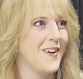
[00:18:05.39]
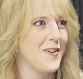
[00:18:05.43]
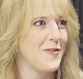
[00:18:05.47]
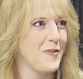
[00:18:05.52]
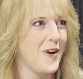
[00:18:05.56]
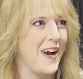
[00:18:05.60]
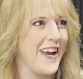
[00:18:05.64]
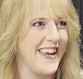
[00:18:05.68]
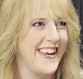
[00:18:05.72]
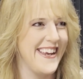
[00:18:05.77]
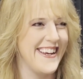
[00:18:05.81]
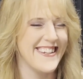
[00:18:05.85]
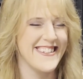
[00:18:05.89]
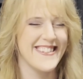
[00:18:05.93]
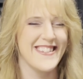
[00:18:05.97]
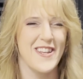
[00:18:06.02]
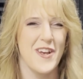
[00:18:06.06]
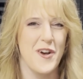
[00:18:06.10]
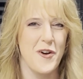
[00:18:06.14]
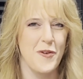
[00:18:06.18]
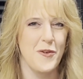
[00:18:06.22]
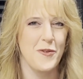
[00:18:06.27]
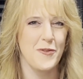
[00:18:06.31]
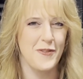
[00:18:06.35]
Right?
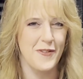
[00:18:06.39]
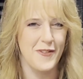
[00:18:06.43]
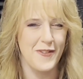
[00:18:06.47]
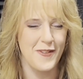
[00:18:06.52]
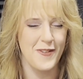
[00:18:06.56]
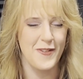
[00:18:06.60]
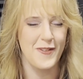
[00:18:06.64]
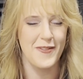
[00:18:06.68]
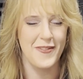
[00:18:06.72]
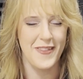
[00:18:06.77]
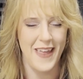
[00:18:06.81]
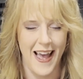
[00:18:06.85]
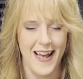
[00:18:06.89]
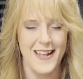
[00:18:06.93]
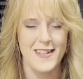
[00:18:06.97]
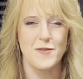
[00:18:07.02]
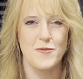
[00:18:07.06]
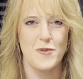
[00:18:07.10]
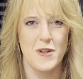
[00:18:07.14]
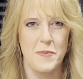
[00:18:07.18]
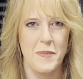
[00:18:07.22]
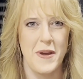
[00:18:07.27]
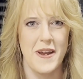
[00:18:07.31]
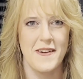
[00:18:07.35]
So that's
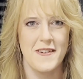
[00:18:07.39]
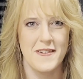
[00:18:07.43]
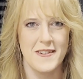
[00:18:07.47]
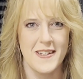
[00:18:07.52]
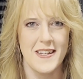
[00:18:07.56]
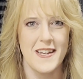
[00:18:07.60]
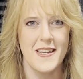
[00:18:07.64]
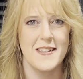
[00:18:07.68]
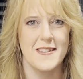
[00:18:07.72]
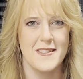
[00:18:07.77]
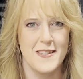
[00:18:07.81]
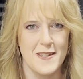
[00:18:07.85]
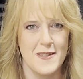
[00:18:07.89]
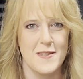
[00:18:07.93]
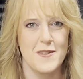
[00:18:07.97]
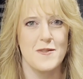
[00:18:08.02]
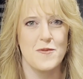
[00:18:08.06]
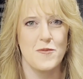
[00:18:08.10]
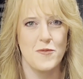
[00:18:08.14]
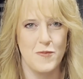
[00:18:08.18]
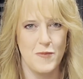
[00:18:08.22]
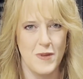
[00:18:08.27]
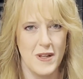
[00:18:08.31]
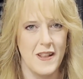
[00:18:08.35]
what a parent does is
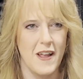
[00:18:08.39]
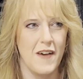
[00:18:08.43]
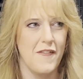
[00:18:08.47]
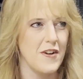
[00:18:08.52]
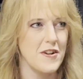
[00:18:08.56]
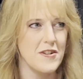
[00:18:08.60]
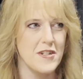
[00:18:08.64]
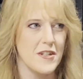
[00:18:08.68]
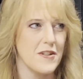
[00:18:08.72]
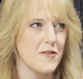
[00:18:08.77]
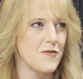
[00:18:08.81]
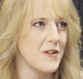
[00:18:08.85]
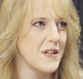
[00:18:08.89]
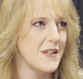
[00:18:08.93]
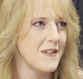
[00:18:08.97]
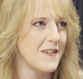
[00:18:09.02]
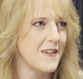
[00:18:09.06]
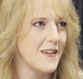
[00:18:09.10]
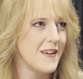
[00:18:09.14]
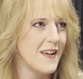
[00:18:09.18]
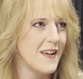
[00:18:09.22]
we love our children,